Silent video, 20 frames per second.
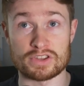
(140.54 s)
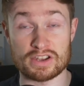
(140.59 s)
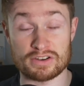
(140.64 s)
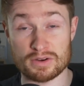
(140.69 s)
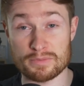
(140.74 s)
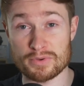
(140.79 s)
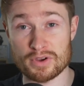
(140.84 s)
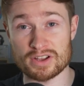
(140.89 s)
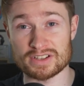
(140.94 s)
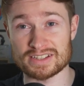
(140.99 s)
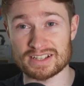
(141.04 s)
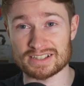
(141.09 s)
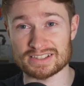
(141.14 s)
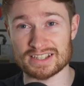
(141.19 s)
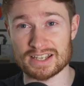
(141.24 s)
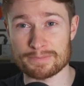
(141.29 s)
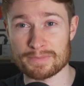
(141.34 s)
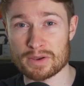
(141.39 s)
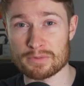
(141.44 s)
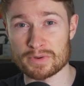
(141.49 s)
there are birds
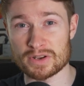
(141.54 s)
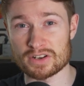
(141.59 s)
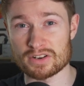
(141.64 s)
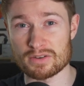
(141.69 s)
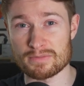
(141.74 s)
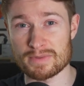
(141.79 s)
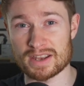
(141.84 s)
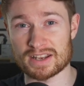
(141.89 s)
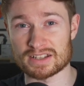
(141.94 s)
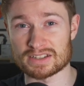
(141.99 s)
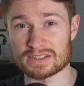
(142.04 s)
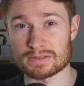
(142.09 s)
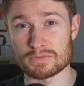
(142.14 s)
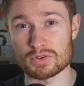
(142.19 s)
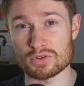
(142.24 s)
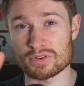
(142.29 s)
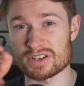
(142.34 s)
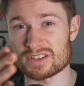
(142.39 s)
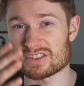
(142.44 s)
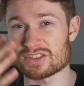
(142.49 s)
outside my window making
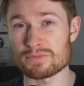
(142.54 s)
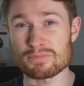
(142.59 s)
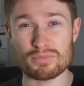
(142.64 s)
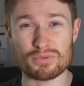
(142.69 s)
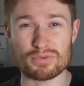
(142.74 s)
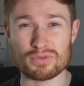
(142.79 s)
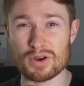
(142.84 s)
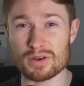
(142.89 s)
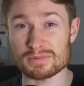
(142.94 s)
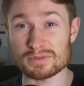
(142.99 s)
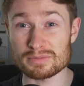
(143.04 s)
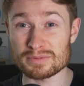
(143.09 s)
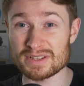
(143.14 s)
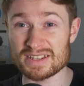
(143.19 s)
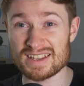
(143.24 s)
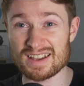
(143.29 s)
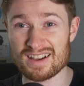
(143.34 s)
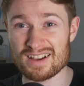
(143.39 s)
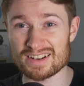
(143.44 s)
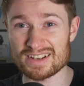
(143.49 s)
some noise. You
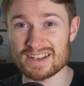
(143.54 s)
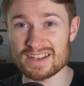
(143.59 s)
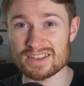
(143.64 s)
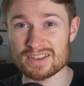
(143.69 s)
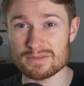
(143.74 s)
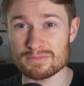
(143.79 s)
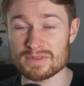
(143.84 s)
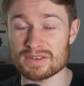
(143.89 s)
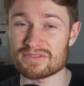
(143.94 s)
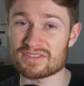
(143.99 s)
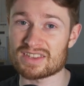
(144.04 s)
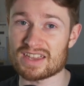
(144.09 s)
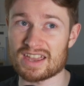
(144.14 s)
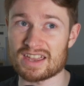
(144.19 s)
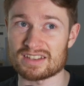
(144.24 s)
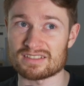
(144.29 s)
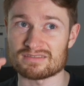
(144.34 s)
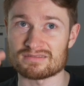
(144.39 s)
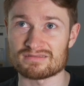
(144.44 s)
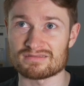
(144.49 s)
probably can't hear them. If you
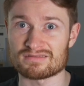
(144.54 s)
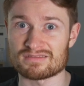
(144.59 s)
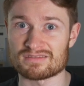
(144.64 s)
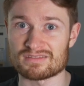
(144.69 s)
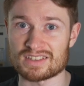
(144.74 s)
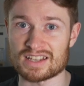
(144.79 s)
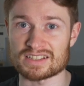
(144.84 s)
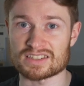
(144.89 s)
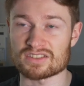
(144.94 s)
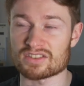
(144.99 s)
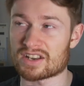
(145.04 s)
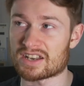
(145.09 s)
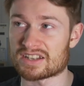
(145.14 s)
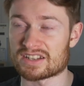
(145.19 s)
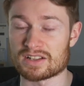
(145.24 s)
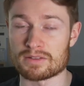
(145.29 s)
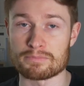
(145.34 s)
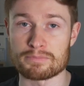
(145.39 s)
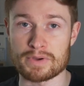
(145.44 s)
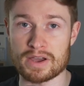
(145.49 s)
can, that's not
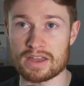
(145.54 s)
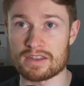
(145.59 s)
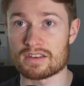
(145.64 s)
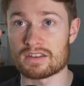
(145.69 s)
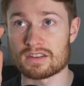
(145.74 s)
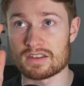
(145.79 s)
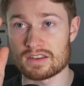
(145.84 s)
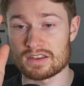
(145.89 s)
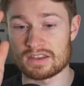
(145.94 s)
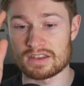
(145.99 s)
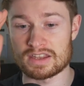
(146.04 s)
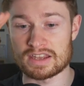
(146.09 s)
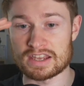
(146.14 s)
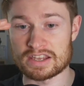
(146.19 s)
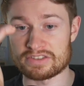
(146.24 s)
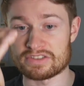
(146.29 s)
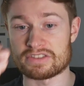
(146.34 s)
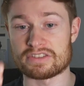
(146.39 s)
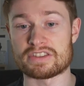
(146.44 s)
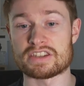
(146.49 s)
ideal, but
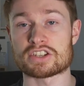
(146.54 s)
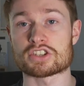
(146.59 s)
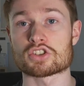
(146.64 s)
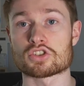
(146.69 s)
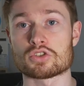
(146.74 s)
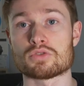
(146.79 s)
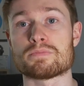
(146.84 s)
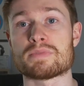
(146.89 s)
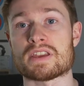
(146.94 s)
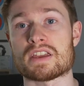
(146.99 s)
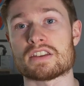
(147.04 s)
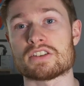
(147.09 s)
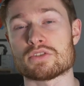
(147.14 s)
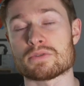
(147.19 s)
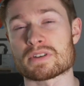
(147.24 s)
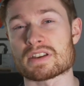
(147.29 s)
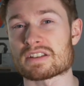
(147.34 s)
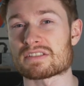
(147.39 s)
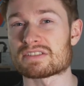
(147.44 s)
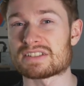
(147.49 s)
it, this should be
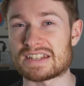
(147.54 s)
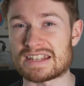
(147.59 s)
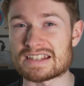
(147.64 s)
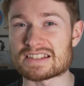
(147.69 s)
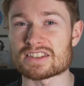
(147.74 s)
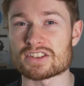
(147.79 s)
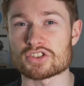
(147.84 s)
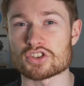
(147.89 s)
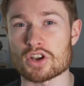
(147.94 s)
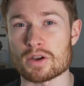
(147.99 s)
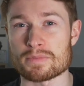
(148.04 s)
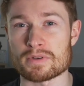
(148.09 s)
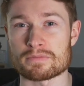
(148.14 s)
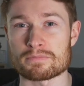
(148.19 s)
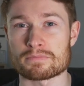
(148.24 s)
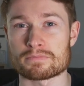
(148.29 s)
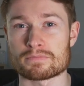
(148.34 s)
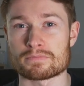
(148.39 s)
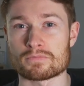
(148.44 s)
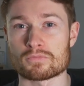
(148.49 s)
doing a decent job
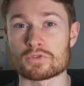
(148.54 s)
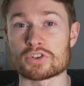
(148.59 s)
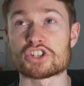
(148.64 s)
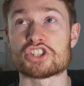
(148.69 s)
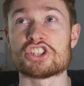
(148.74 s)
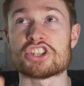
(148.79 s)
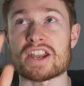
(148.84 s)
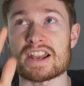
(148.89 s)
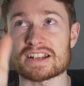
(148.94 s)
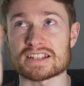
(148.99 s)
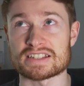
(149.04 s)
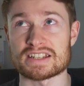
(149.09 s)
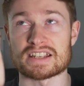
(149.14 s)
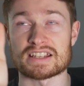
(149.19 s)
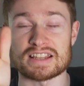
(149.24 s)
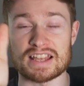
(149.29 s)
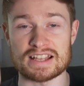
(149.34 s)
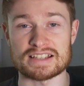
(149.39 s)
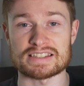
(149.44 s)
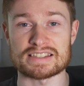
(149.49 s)
at
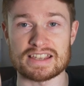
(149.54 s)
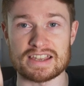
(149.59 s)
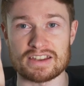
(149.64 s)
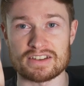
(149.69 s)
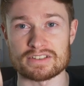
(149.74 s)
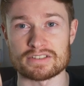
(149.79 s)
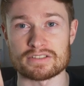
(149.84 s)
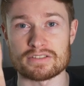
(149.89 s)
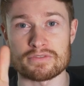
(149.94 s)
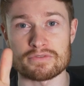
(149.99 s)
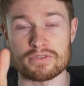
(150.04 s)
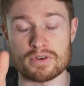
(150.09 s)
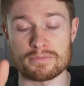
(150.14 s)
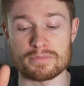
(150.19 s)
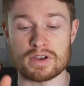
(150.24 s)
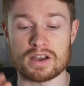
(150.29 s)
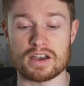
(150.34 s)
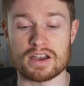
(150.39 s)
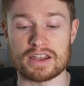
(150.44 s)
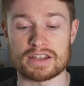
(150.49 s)
rejecting that sound
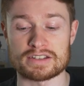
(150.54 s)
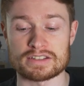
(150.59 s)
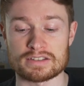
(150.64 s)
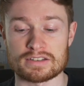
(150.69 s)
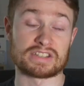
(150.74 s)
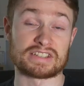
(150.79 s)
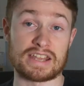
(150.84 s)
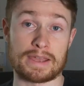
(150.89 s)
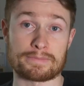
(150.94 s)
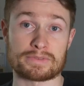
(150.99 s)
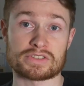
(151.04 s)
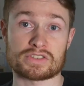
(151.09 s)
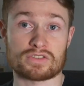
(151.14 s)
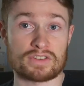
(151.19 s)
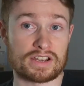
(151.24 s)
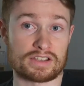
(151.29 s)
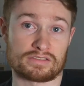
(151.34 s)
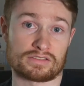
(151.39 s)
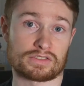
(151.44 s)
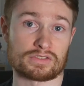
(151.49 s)
from behind. To
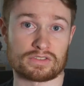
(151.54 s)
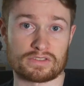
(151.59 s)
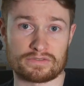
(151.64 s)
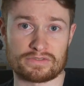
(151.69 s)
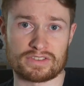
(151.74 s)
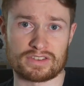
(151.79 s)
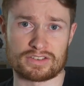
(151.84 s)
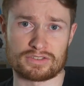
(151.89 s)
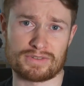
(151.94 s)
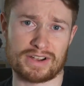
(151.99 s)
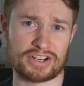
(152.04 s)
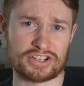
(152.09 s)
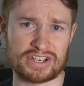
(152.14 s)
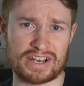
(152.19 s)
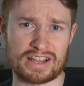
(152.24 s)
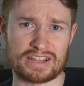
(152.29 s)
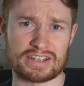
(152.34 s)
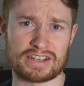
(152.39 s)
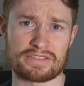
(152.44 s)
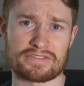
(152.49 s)
demonstrate sort of the
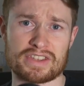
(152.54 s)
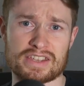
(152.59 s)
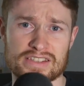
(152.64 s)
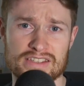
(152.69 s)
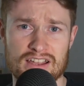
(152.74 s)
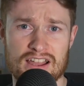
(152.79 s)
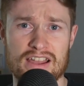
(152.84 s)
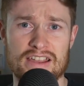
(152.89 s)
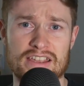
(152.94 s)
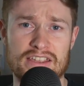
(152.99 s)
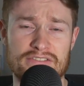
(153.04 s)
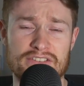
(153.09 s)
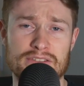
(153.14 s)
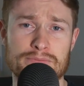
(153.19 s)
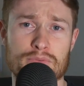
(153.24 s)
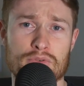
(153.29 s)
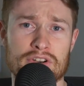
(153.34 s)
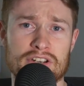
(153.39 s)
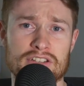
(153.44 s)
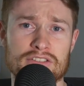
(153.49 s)
directionality of this, if
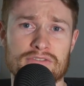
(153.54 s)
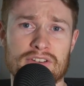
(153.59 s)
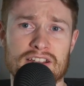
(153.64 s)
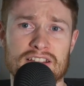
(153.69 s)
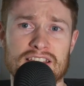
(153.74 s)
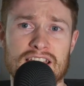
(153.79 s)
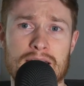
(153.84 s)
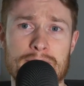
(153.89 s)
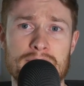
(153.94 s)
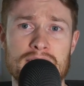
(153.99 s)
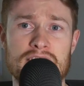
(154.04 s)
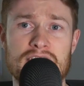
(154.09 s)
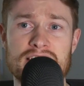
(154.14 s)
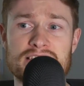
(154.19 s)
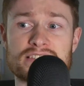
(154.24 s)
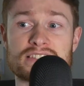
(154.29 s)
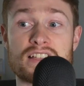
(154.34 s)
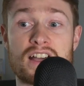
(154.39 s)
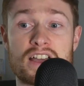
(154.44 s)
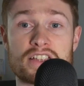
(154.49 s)
it's pointing directly at me and
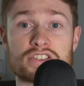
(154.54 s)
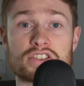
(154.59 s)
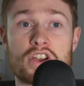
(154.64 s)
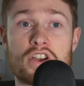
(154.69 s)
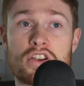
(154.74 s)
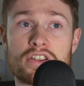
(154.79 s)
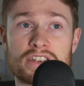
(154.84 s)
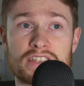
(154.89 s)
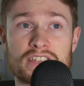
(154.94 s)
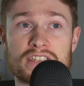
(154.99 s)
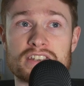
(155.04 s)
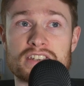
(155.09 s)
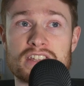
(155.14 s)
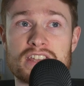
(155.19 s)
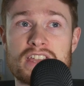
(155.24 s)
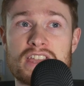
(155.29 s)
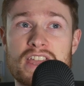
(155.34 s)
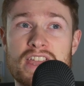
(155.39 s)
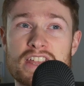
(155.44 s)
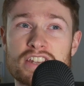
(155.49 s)
I start turning it,
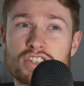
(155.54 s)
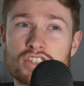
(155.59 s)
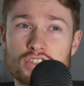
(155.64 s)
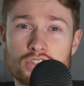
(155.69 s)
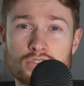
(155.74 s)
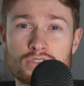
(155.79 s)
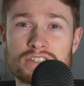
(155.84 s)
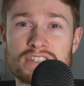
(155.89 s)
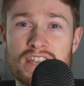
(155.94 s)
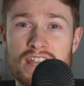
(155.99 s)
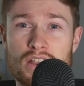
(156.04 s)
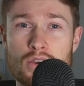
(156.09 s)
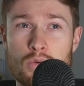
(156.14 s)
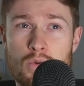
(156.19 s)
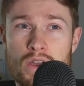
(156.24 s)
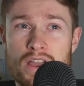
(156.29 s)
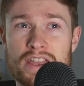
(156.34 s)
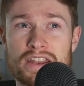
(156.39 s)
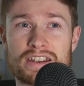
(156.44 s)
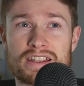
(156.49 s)
it should get
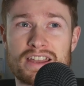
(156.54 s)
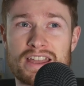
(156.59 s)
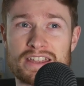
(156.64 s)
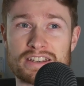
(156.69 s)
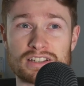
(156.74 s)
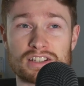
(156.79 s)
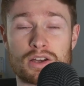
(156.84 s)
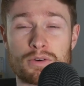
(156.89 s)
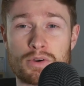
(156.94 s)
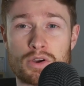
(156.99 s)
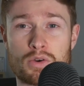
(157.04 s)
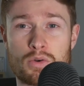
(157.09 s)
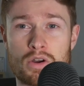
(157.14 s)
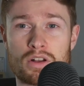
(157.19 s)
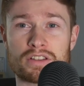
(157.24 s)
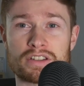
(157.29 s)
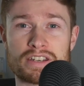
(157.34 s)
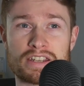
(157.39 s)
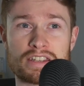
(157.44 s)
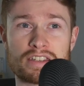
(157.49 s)
quieter and lower
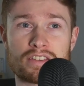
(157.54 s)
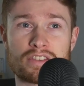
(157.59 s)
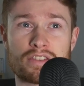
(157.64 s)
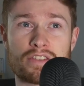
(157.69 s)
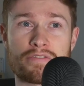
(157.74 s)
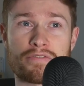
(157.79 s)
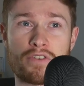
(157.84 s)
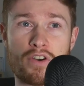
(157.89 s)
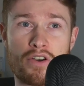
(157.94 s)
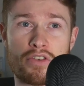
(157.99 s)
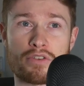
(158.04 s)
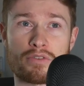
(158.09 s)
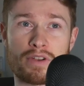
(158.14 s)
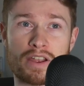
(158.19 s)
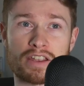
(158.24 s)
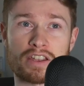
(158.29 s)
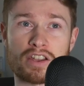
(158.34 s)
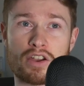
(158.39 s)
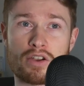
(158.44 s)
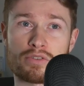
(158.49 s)
quality the
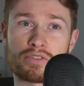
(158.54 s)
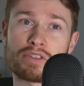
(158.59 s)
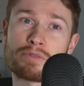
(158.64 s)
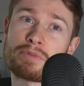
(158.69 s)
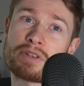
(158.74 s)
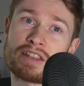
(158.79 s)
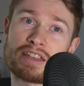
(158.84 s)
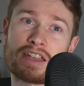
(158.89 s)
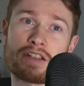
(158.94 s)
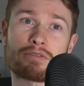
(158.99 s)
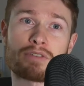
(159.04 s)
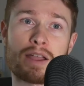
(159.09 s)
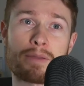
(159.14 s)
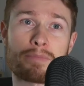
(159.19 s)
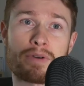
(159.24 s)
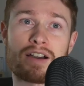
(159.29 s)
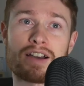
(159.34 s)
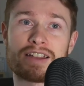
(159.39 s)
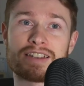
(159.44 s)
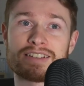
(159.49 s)
further I go. Then when I get
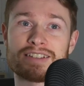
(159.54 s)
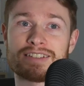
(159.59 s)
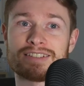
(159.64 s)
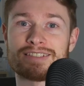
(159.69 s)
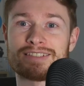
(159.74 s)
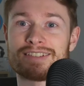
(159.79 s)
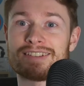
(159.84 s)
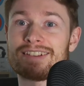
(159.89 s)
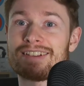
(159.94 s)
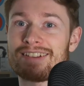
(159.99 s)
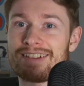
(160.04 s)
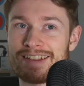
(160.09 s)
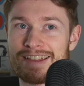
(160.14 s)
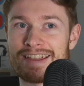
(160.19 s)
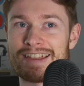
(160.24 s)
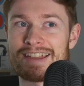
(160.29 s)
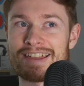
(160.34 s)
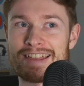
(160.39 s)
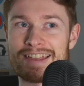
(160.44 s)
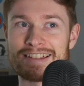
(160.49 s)
right behind it,
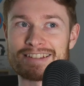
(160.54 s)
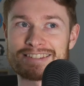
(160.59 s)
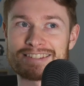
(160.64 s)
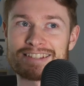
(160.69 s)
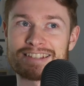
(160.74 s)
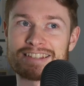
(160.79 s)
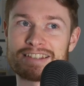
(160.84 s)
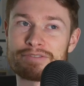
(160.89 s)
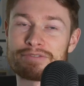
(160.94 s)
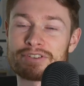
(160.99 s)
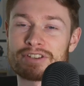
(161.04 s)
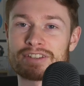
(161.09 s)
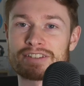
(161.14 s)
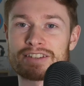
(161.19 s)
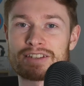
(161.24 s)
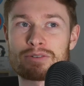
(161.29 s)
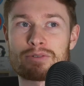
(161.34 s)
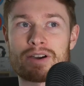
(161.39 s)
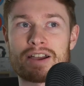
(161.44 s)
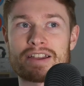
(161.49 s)
it's
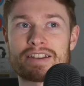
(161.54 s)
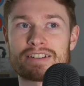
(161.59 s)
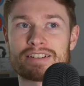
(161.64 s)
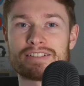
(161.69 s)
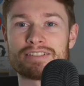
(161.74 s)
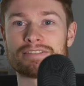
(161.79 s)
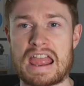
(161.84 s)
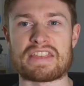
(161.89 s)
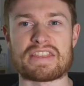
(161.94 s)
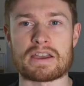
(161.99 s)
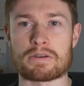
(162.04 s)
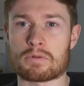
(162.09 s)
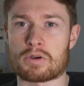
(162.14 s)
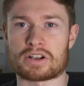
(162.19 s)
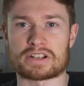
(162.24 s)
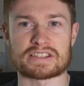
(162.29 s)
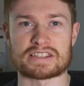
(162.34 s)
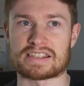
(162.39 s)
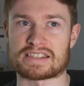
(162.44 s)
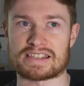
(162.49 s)
significantly quieter. And that
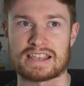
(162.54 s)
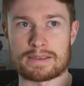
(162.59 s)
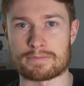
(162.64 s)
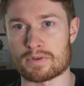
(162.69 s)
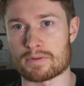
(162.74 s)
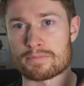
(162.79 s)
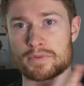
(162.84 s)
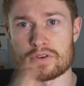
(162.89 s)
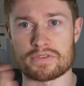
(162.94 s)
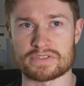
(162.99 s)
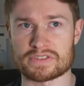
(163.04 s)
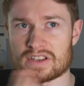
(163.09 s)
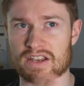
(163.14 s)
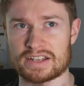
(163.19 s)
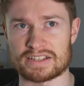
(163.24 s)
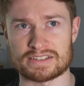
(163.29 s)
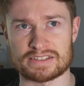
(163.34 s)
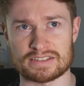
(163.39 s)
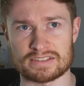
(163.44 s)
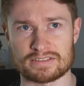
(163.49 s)
works the same on both
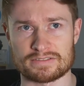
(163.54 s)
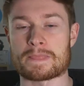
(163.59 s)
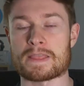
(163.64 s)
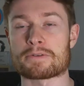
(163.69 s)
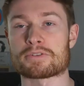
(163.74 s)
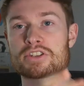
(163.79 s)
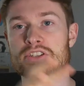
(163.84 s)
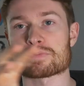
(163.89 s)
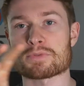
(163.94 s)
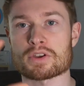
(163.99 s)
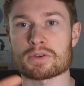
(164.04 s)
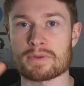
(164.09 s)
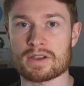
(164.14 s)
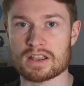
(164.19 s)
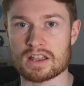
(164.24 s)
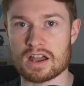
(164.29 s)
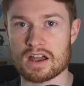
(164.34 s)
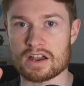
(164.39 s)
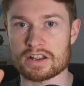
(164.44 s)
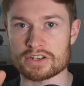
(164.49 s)
sides. Now we just spoke
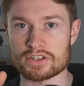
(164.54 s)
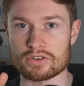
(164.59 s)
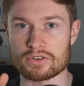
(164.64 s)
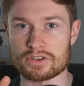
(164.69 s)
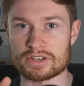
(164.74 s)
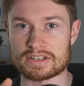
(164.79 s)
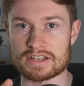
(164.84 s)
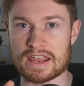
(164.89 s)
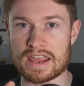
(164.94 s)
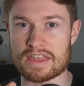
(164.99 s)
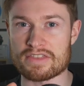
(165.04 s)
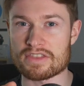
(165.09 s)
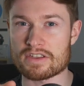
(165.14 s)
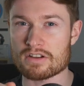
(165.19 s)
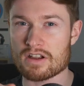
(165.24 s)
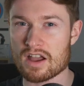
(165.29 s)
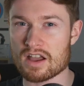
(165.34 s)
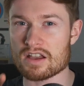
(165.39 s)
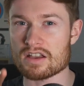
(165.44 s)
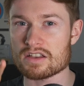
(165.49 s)
about cardioid, and
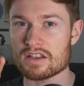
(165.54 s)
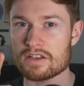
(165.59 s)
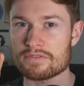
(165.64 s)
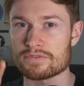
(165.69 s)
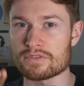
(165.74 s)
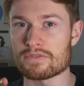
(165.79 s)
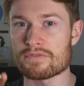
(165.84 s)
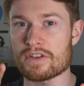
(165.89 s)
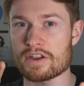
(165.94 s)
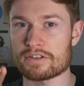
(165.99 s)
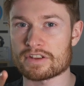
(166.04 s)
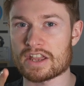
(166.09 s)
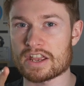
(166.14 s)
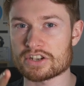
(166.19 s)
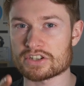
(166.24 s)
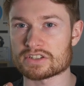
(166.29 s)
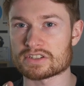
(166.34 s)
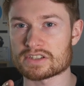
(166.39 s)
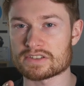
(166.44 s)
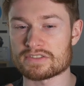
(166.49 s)
there are a few
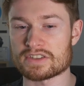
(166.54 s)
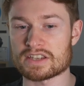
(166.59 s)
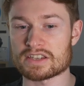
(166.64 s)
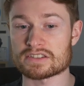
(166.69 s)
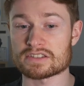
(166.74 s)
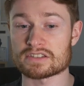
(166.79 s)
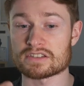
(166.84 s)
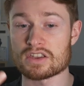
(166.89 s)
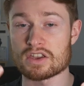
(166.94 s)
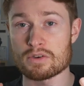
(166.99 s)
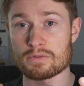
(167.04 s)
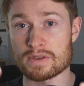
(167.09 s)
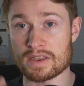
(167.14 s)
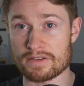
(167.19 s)
variations of this.